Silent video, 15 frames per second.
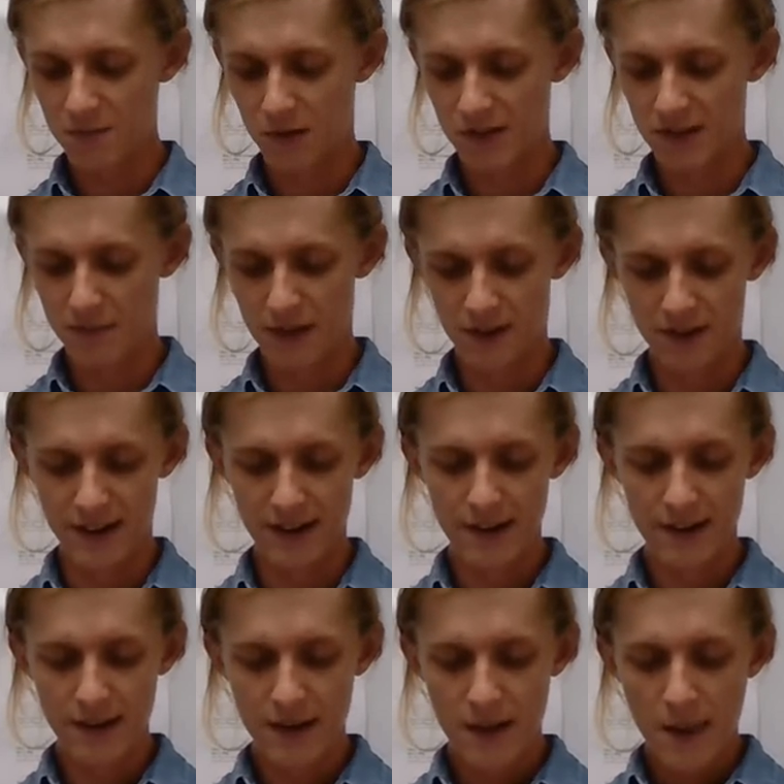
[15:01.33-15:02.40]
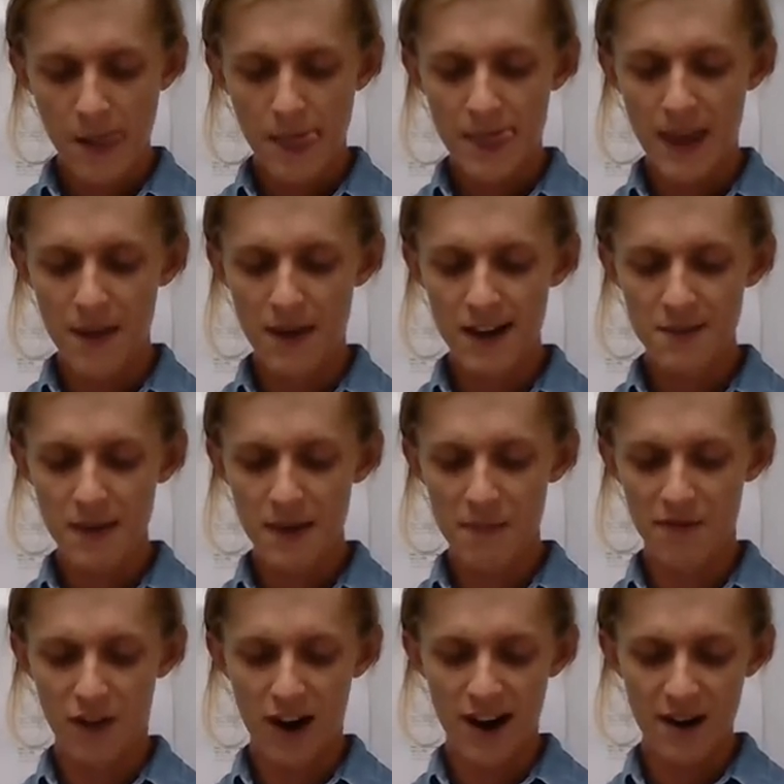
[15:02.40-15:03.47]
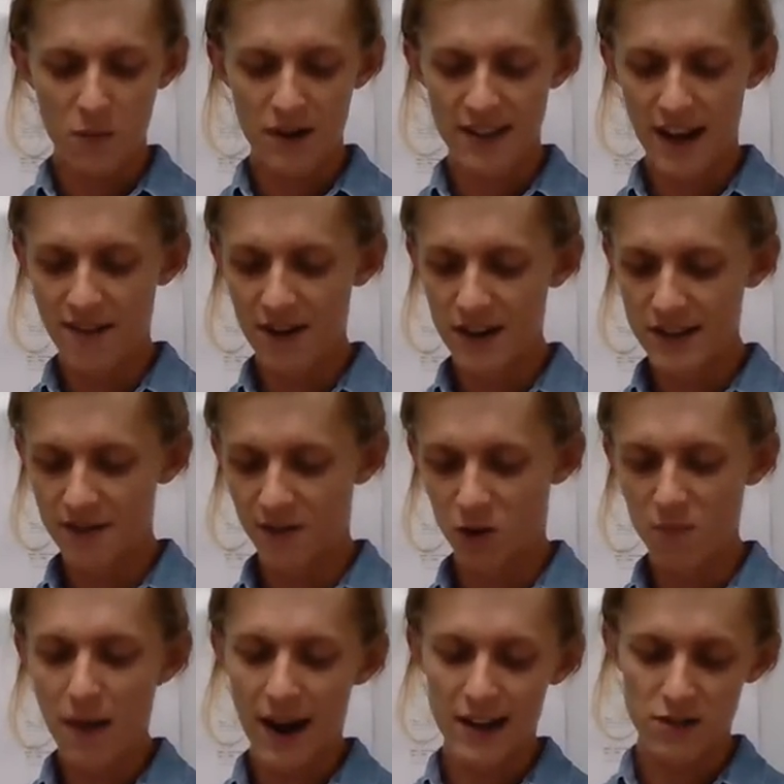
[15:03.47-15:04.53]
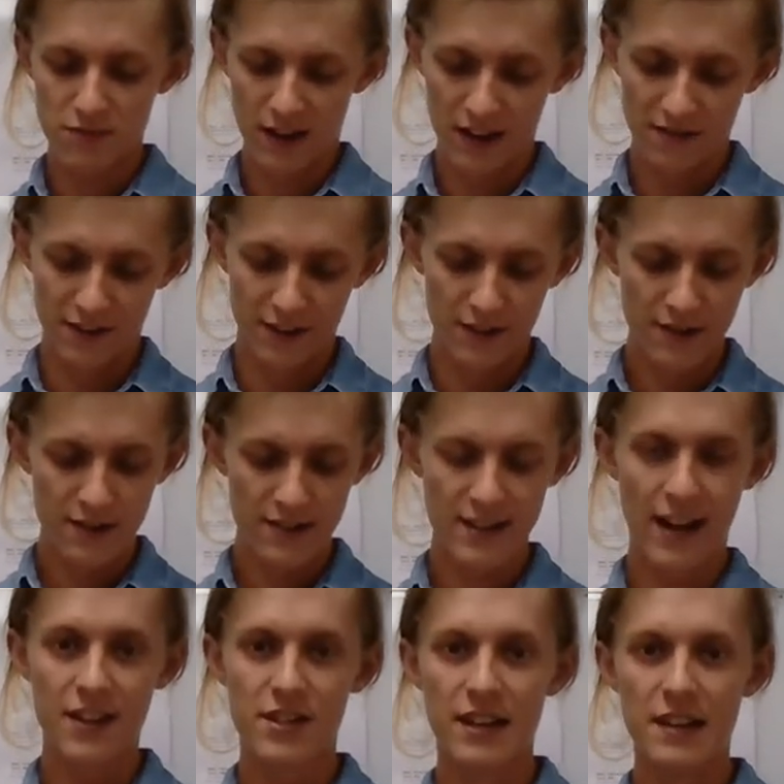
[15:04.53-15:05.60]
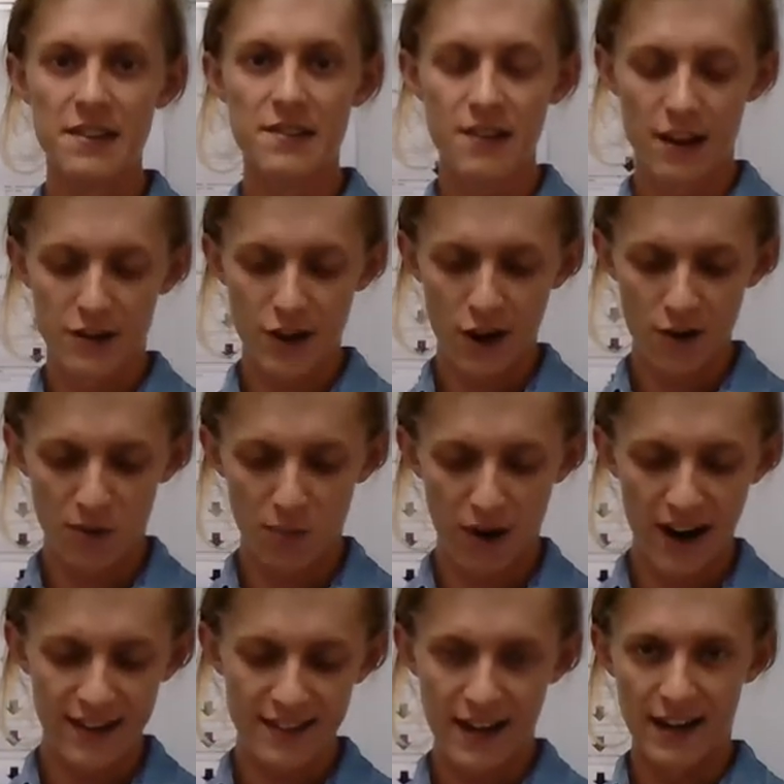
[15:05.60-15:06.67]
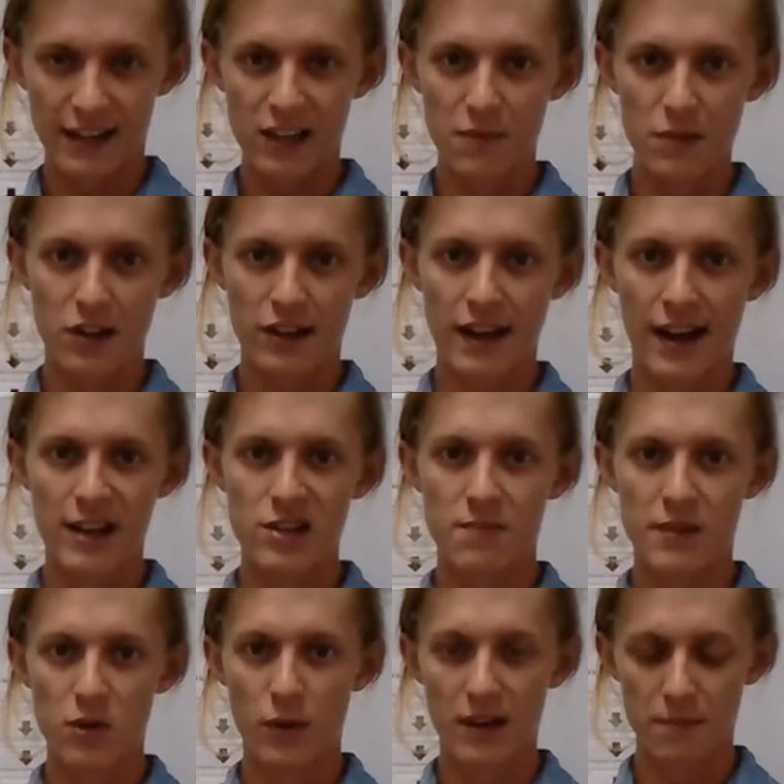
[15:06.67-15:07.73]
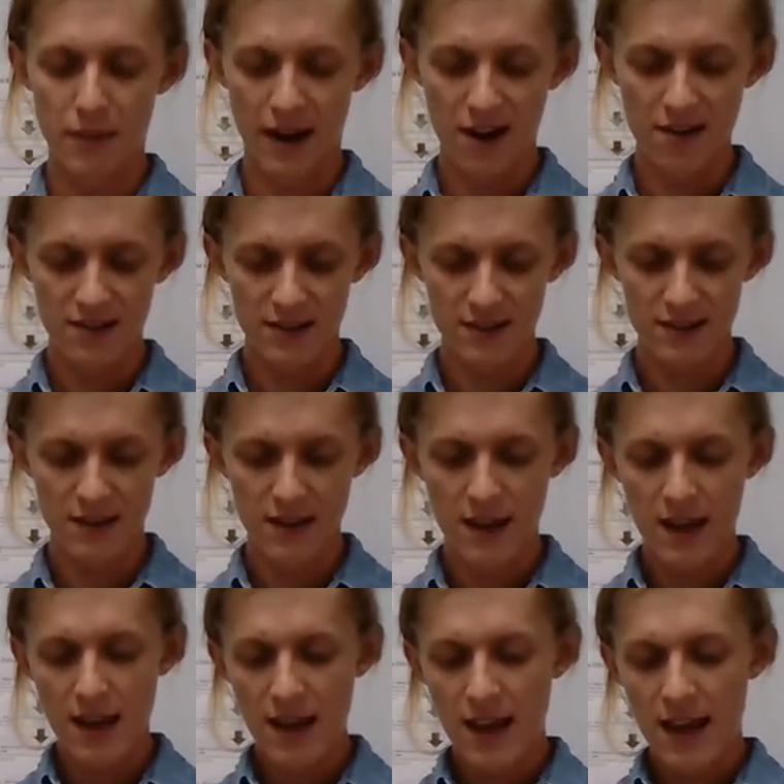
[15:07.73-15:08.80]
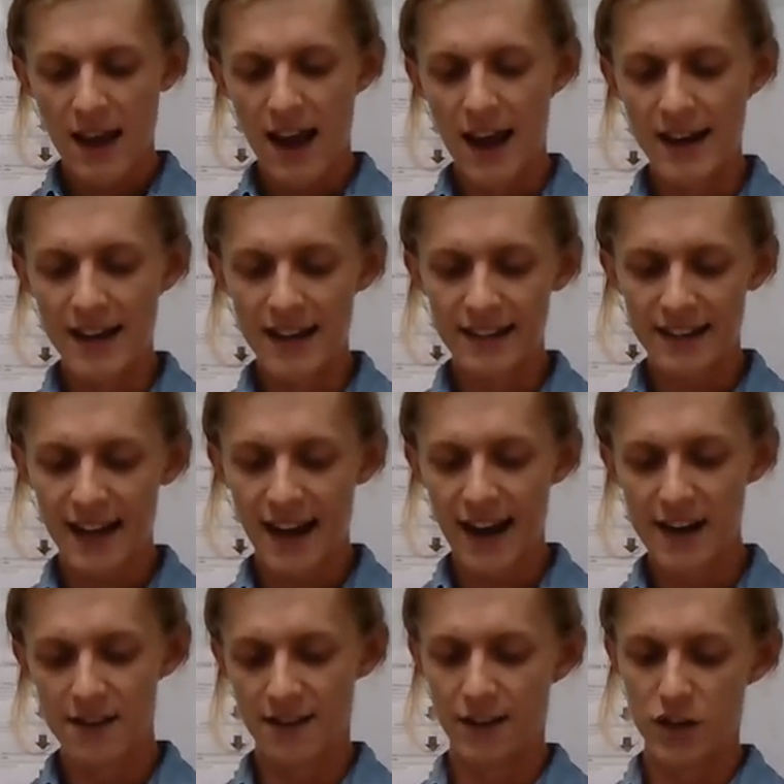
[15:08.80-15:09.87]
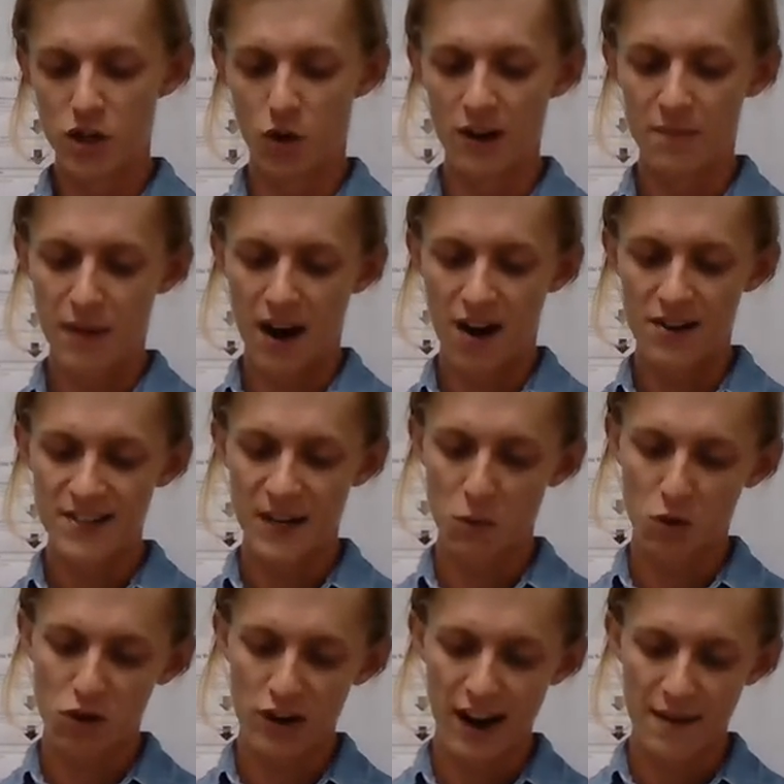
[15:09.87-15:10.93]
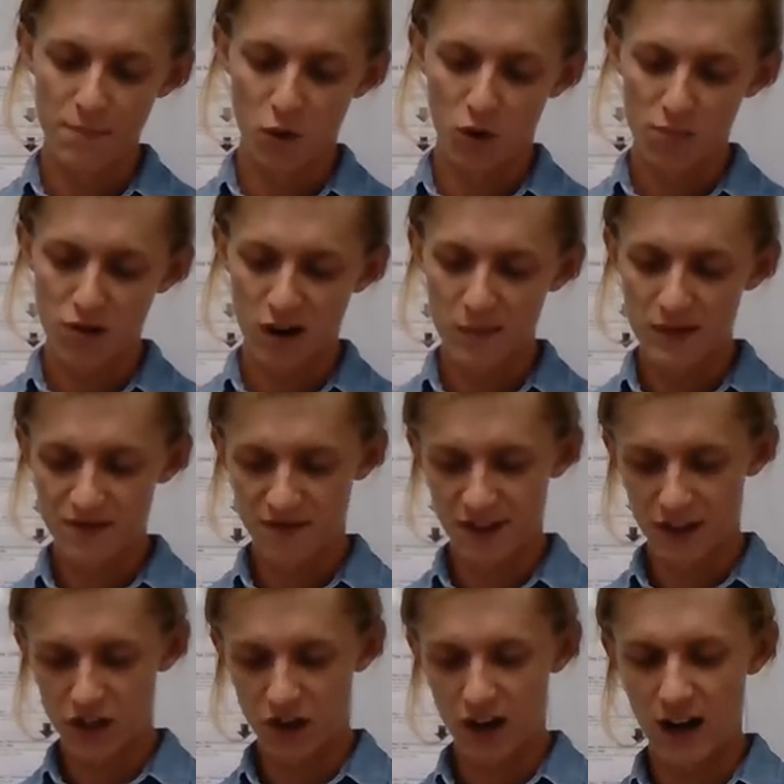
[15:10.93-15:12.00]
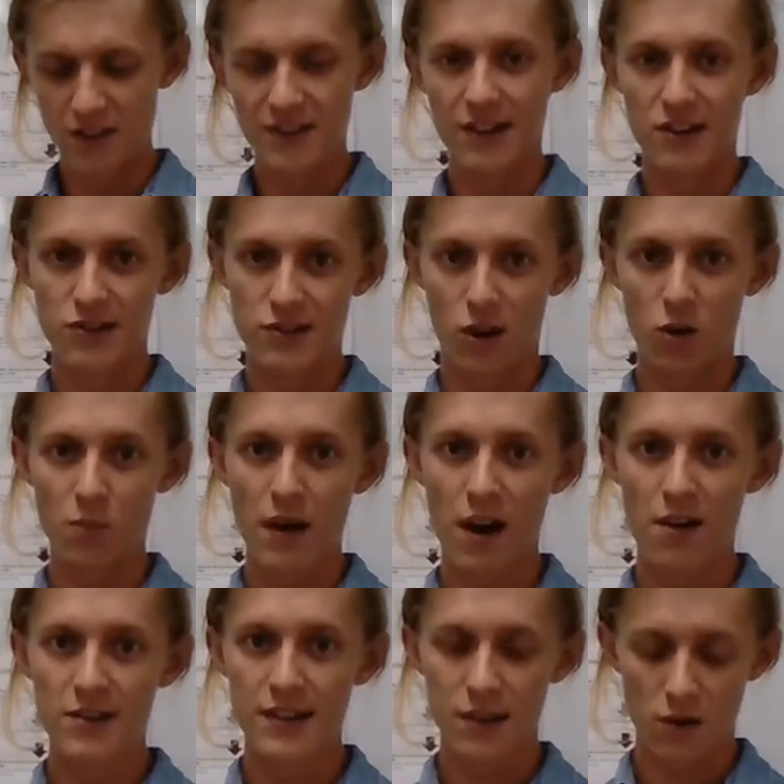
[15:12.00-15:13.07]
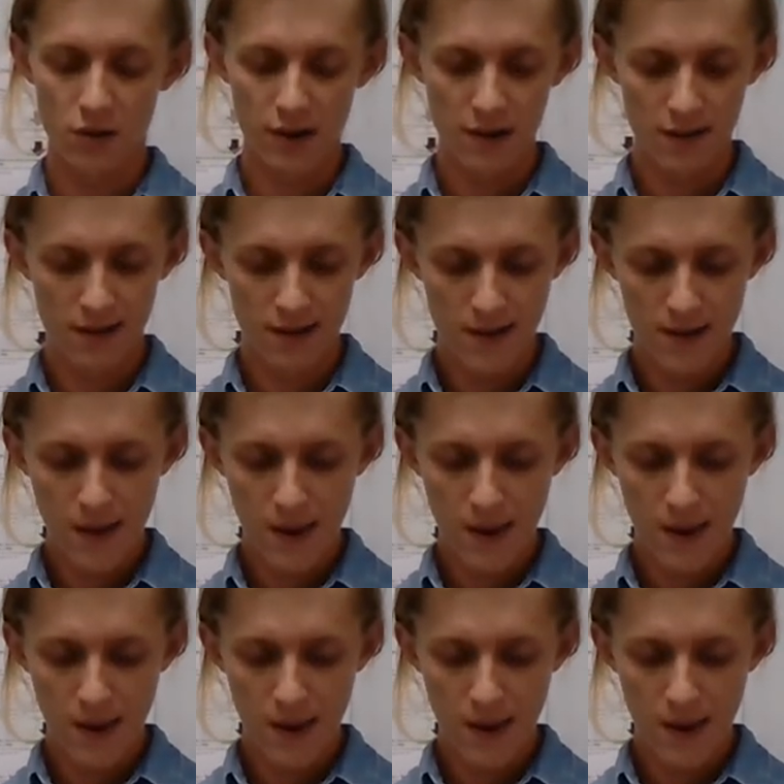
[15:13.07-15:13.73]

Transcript: responsibility, they must be provided with evidence of all matters relevant, such as a total breakdown in communication between parents, any indicator that joint parenting will create more problems for the child than a sole parenting order,